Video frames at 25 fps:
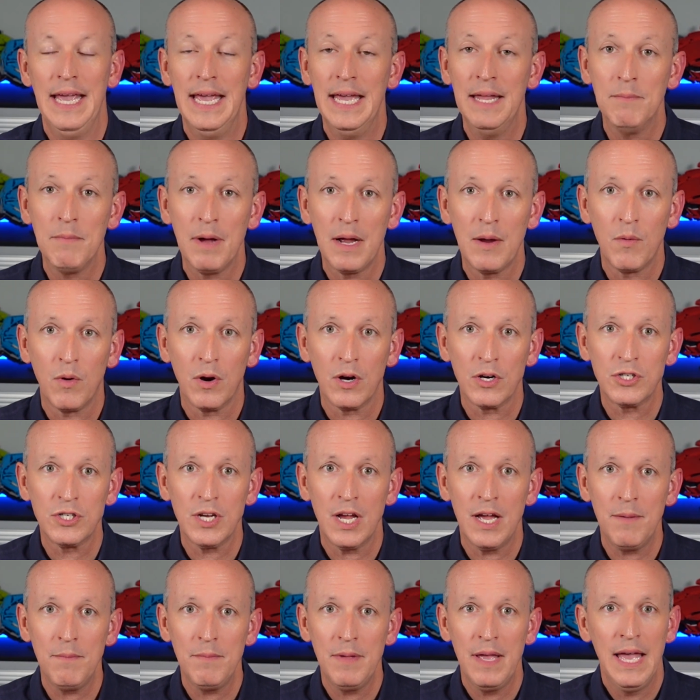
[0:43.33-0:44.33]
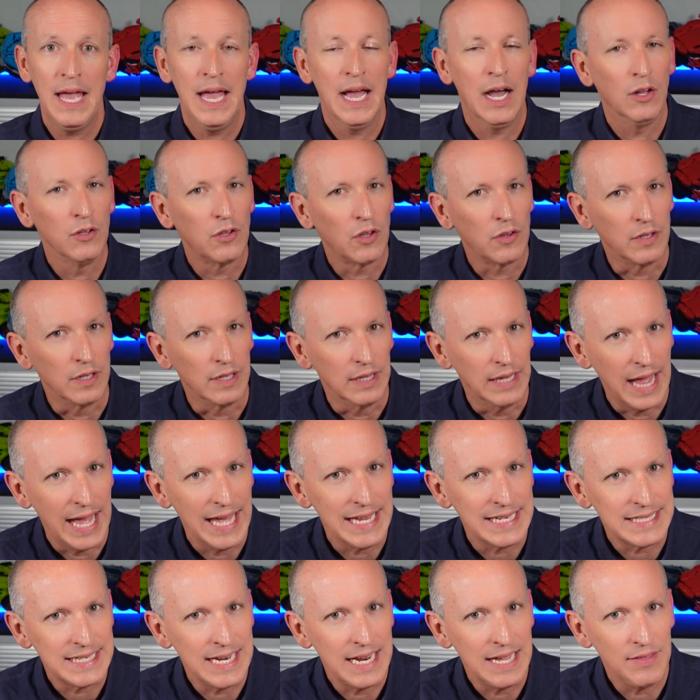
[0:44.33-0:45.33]
In my workshop, held on the
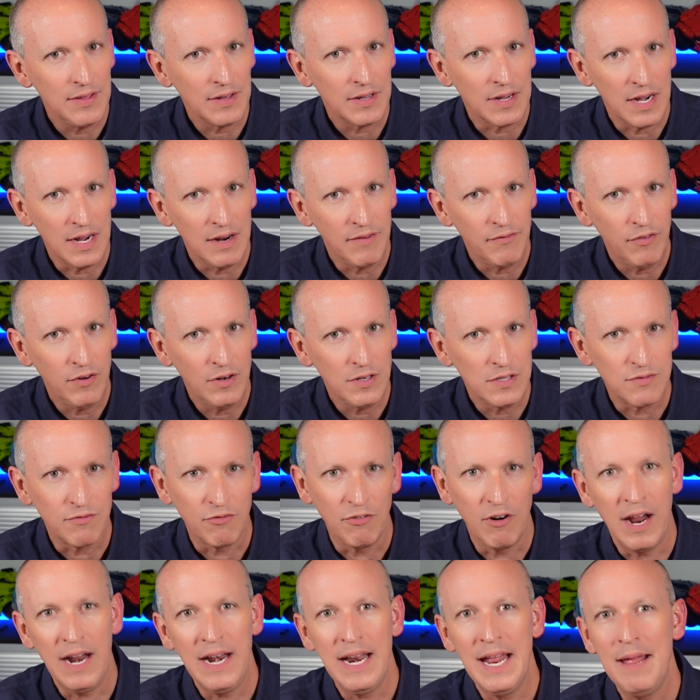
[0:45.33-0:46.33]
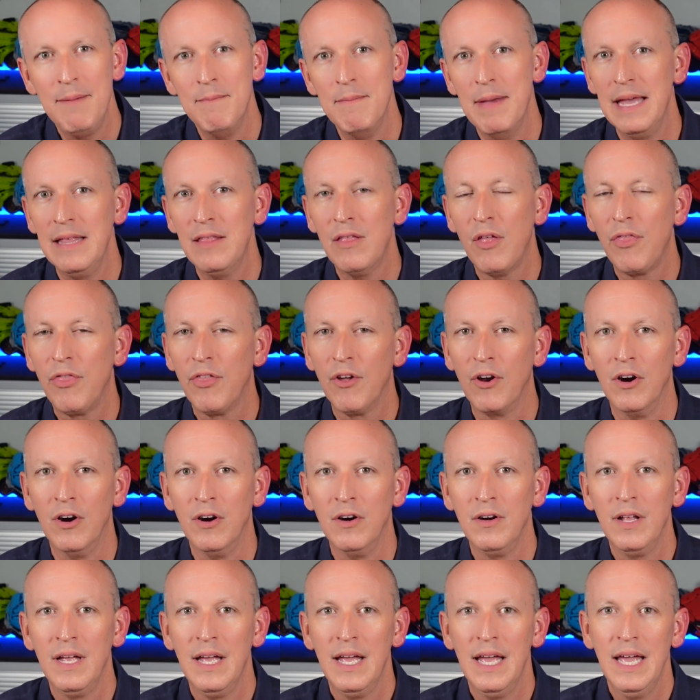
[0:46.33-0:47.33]
last day of the conference, Friday, May the
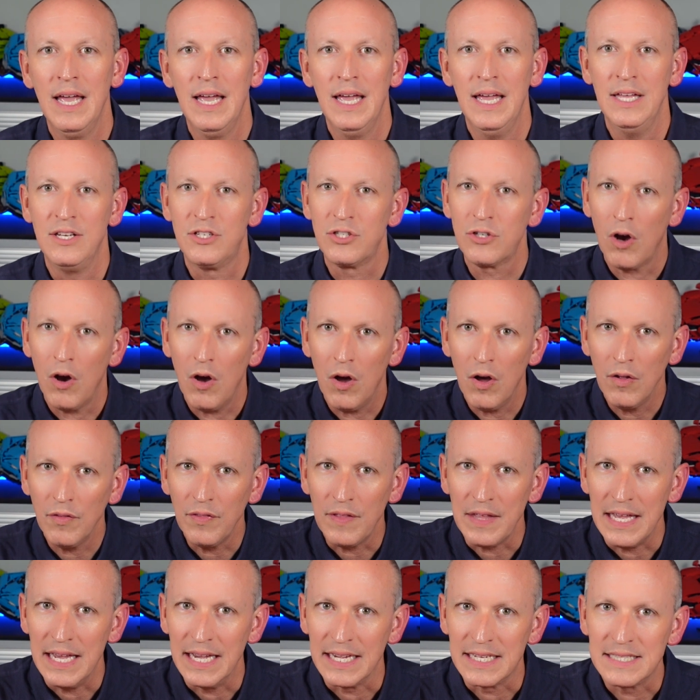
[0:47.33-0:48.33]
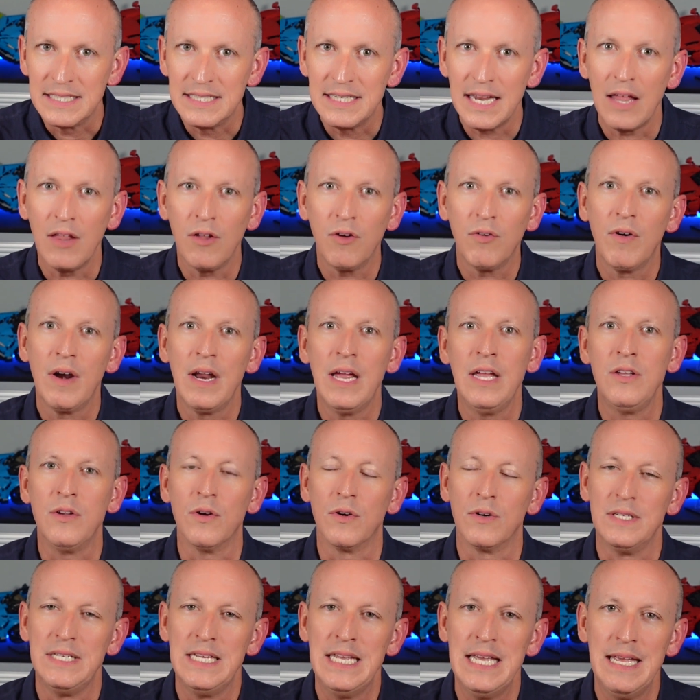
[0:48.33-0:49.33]
3rd, it's called the Accelerate
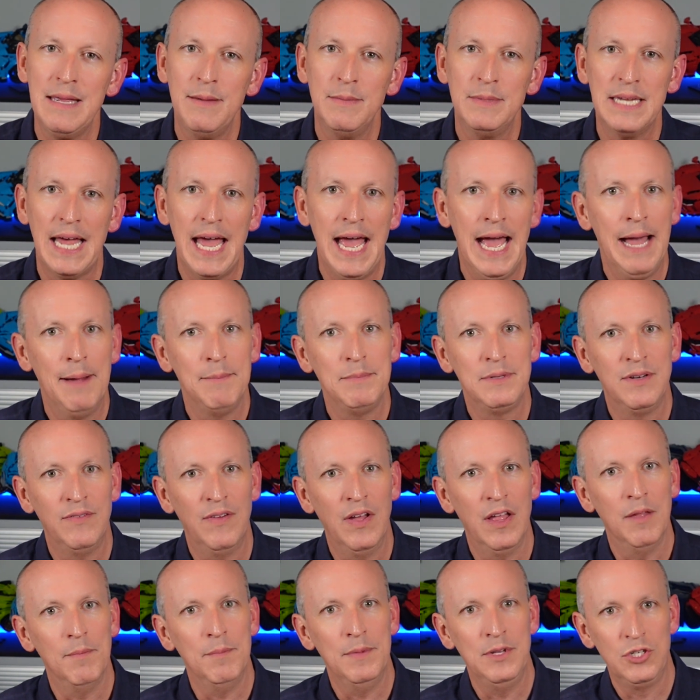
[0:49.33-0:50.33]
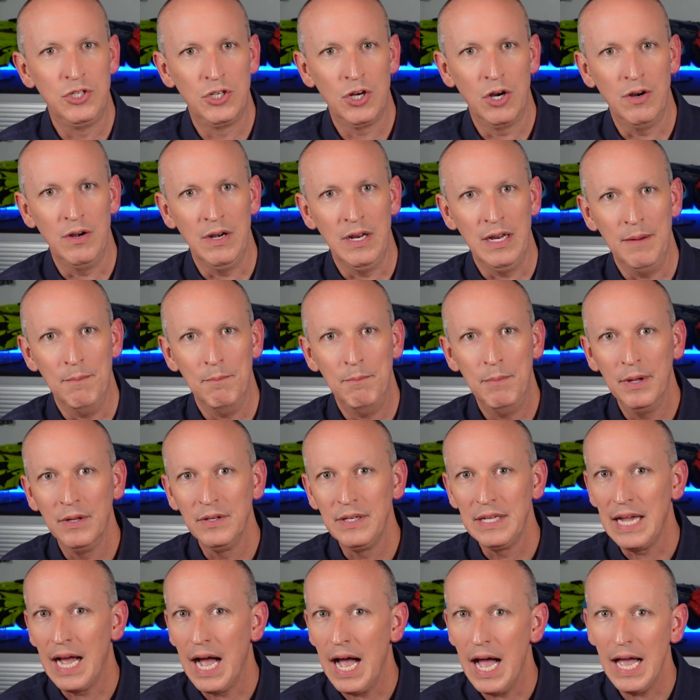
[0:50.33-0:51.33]
Your Team's App Development Journey
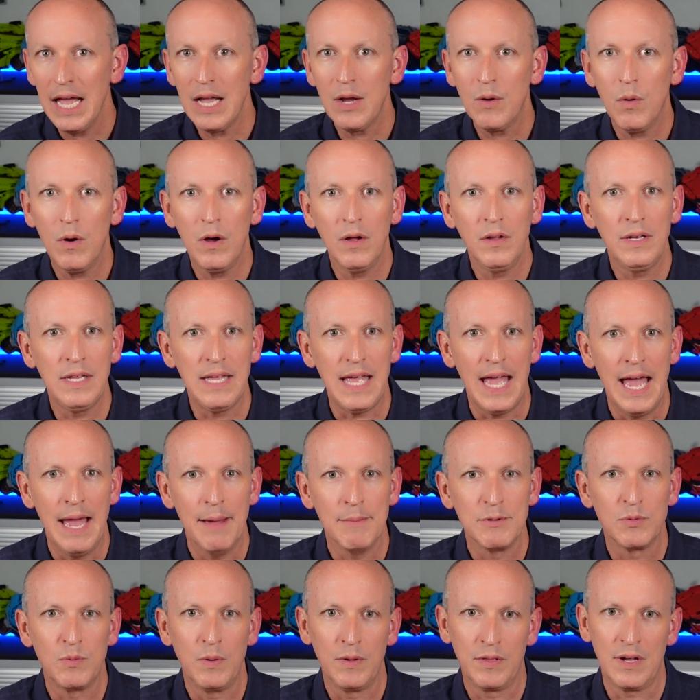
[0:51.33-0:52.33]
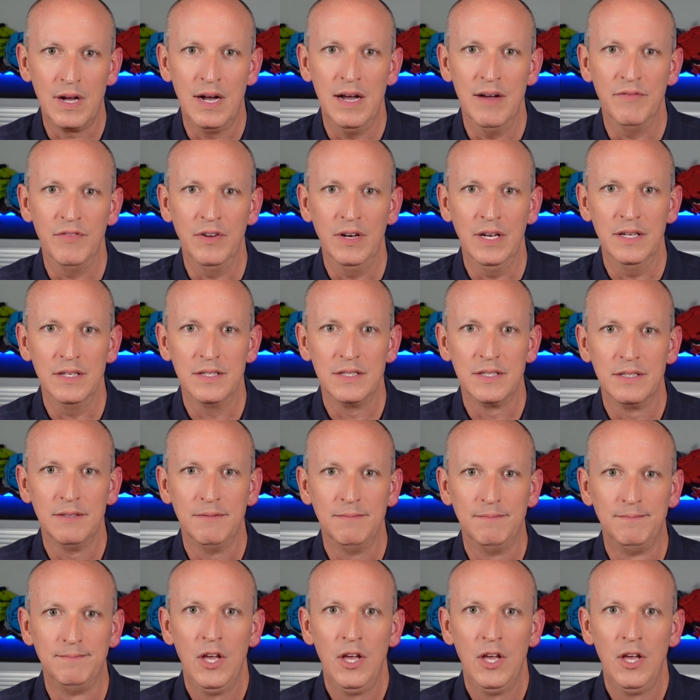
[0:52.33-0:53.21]
Building High Quality Apps with Confidence.